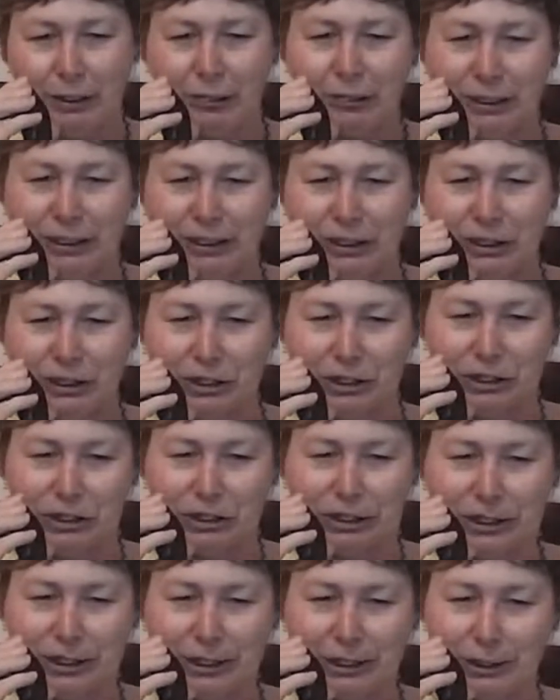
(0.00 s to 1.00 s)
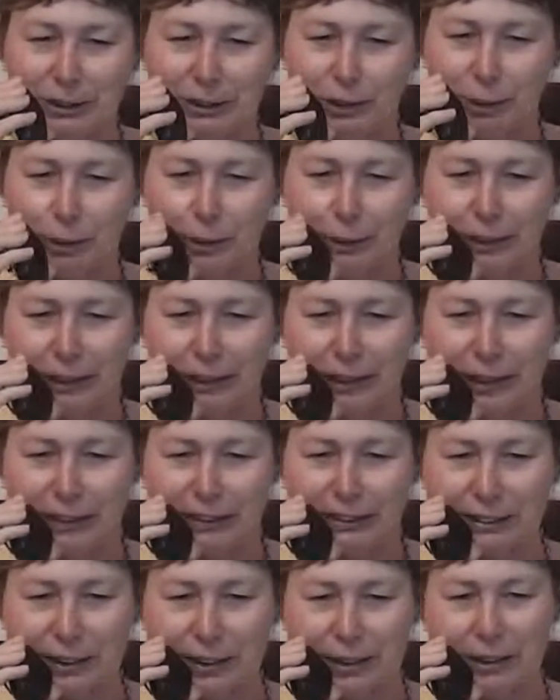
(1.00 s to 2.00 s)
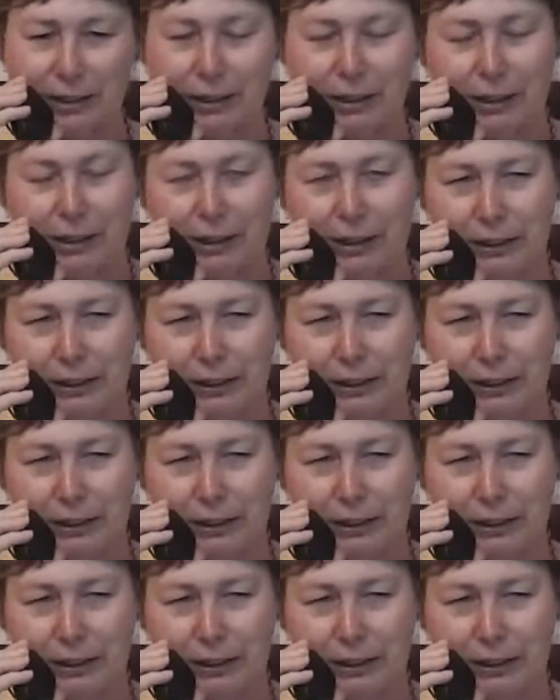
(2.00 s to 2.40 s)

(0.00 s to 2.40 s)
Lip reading: Christchurch, New Zealand. Calling Glasgow.